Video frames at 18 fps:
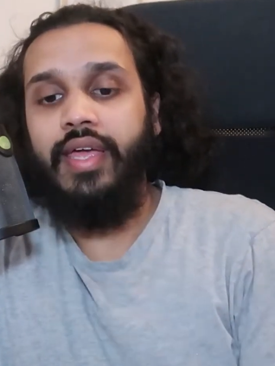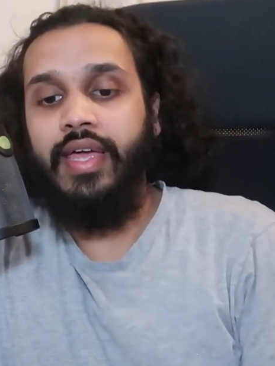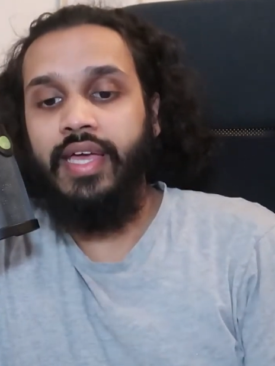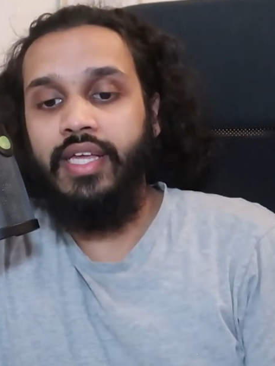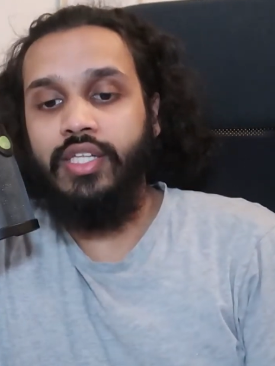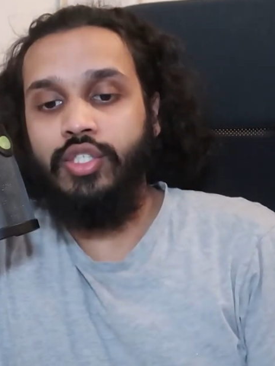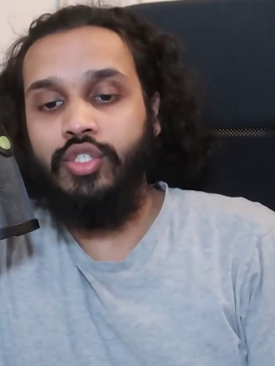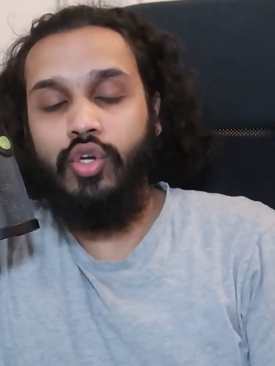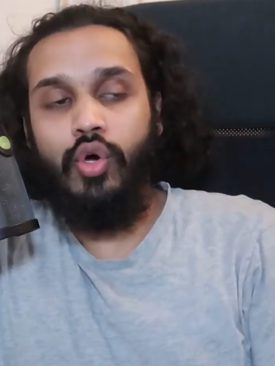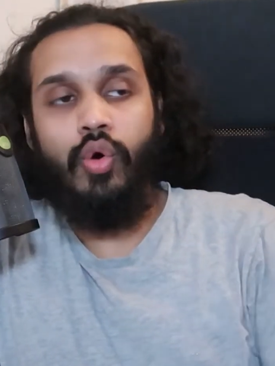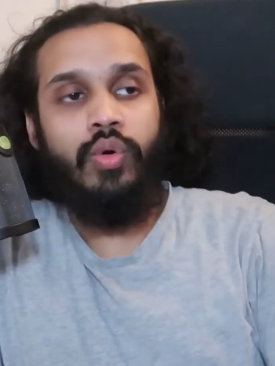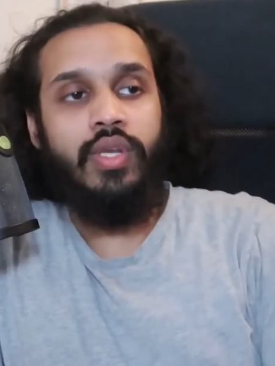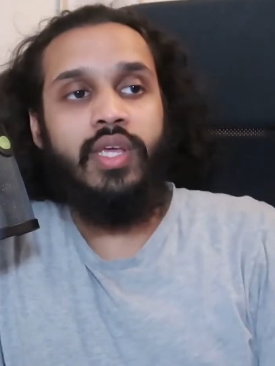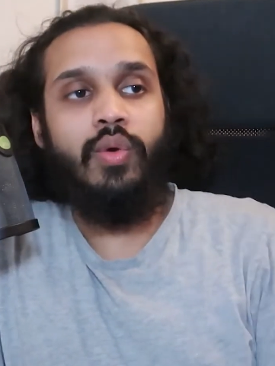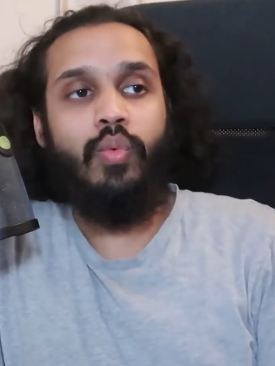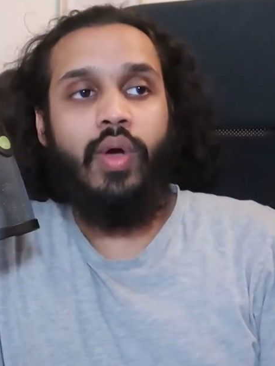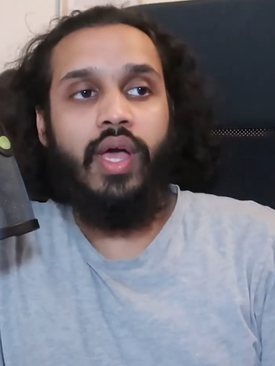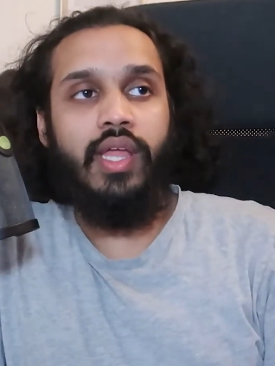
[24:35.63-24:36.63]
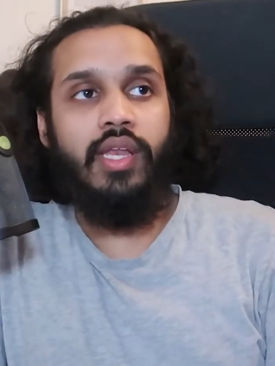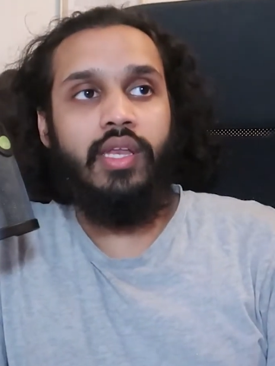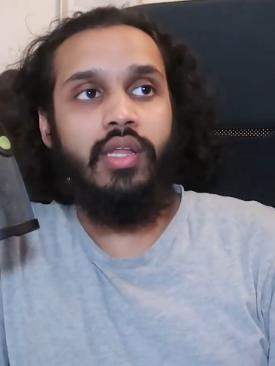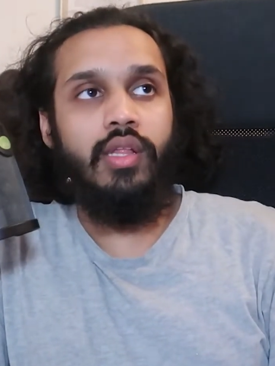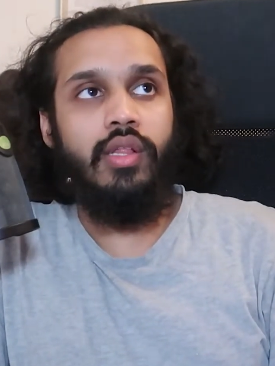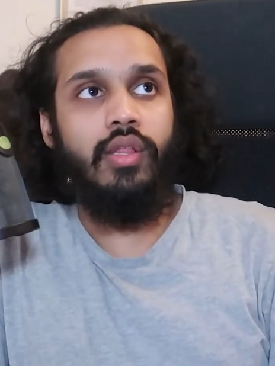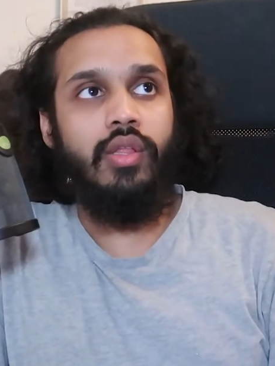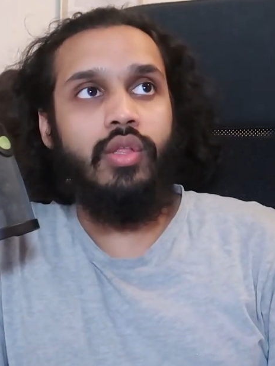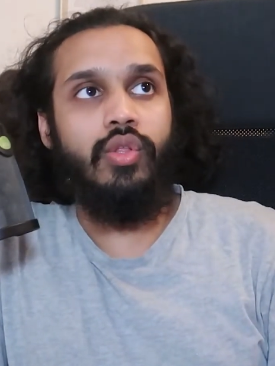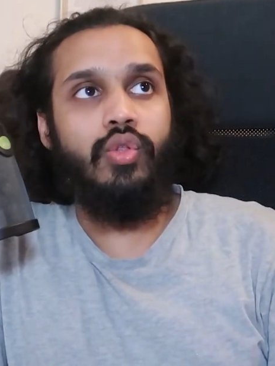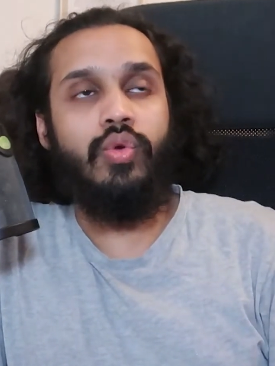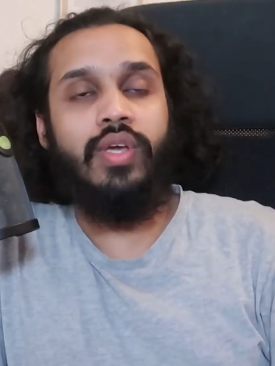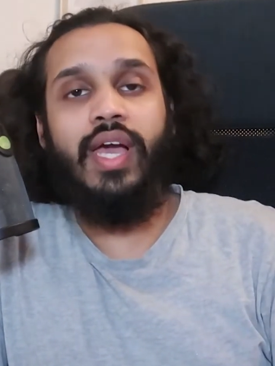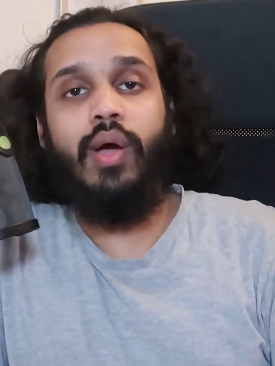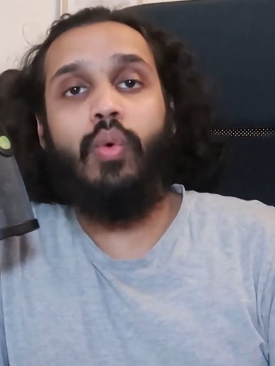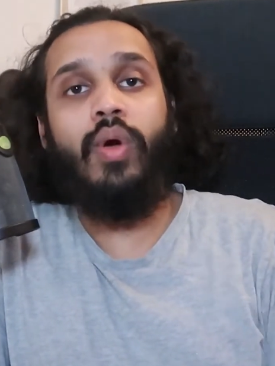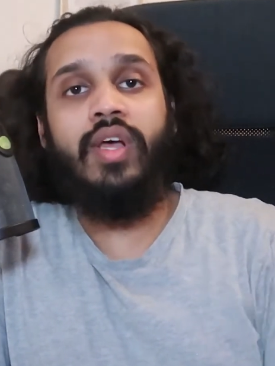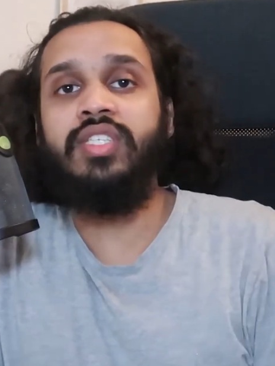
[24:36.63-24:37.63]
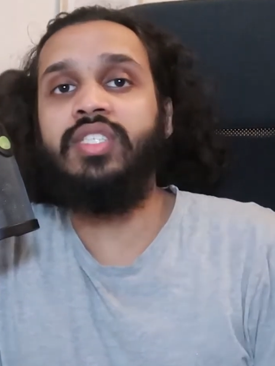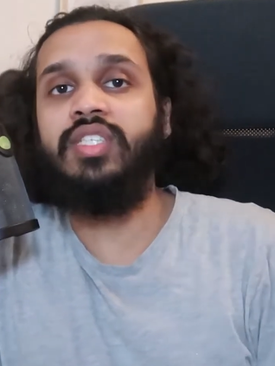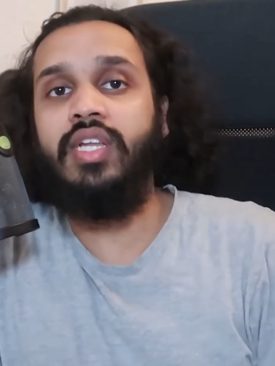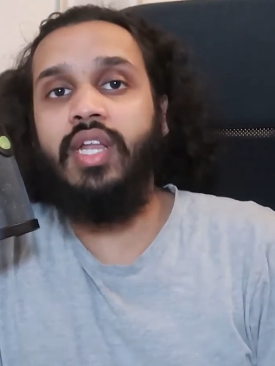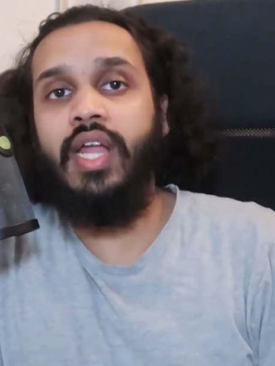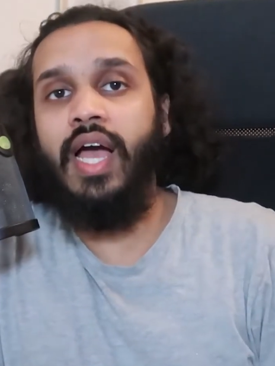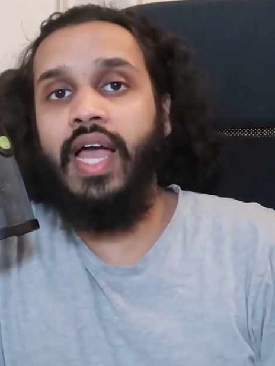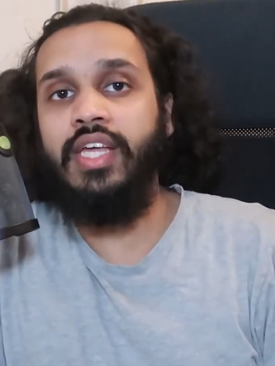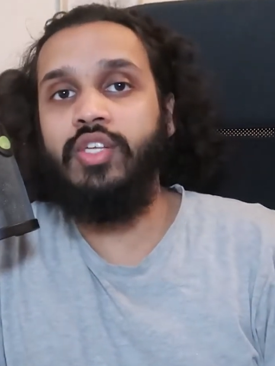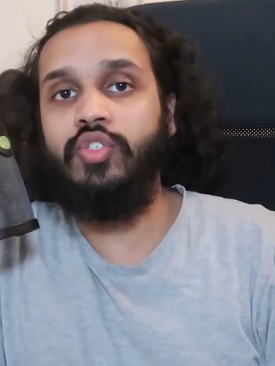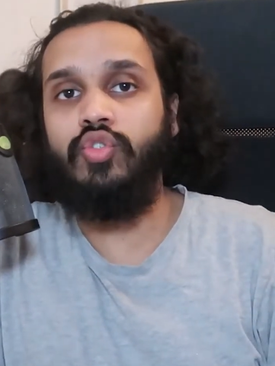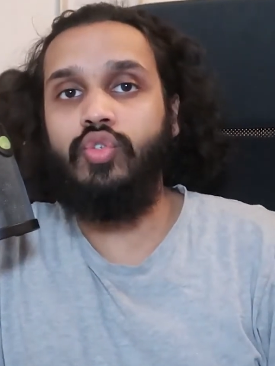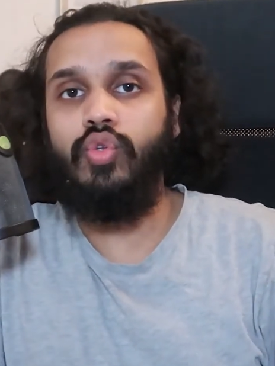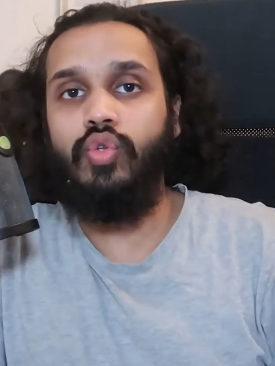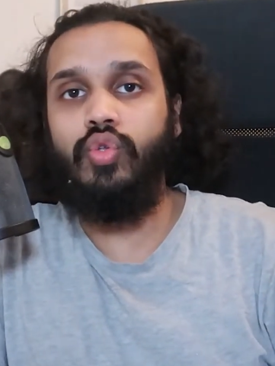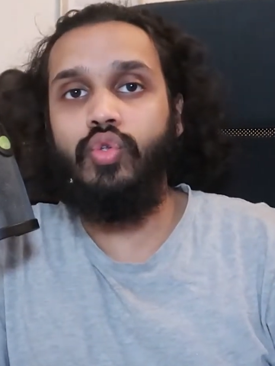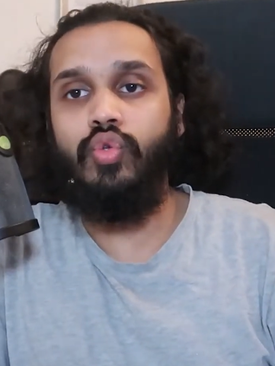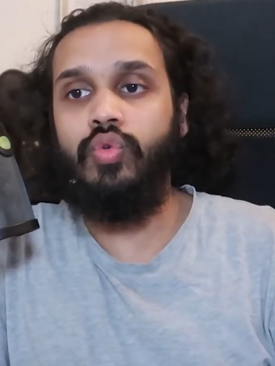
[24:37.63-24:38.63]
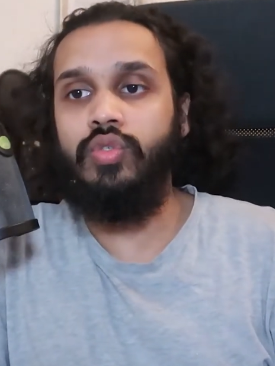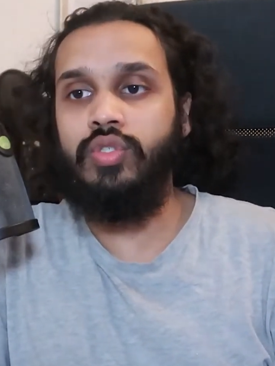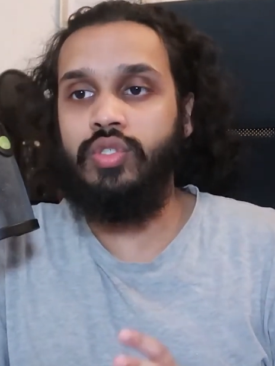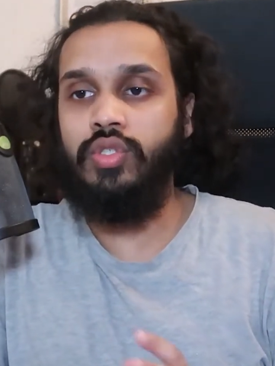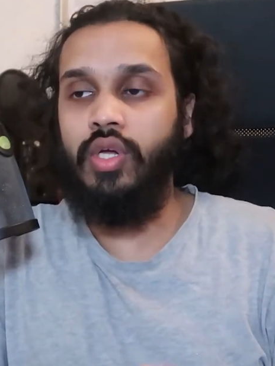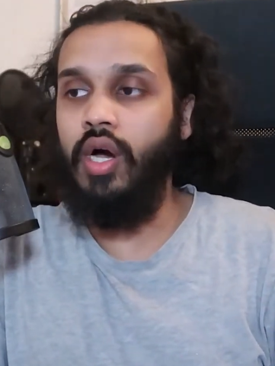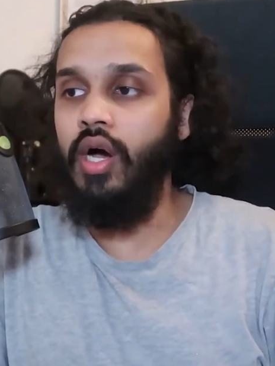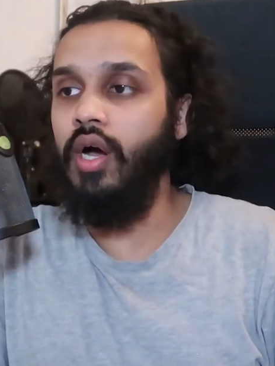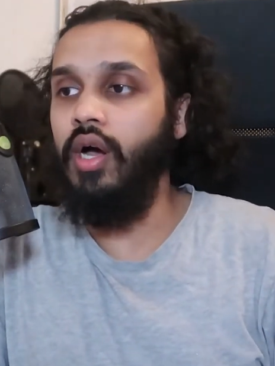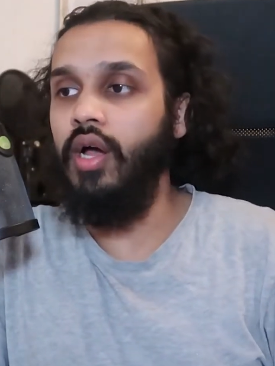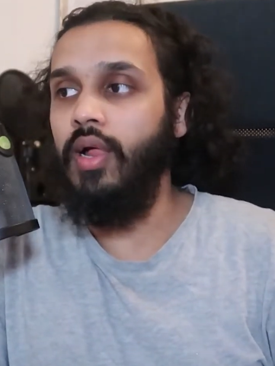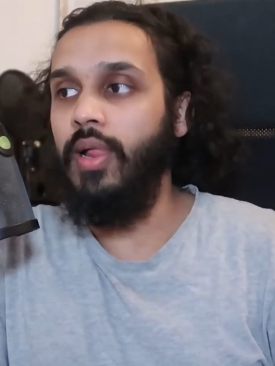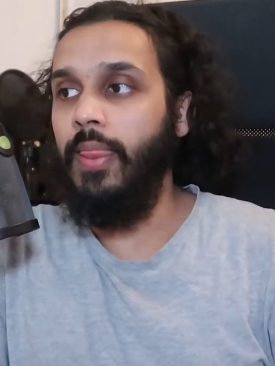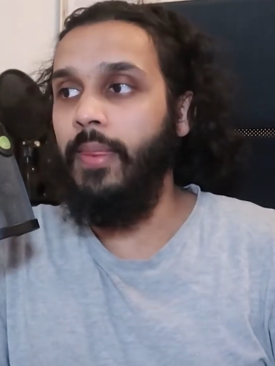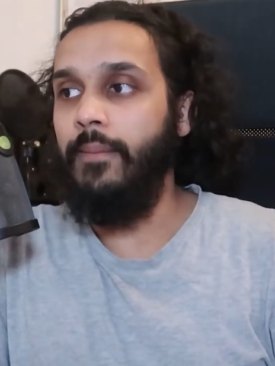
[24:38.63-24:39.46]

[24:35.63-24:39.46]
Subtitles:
It's only when you get westernized, you start...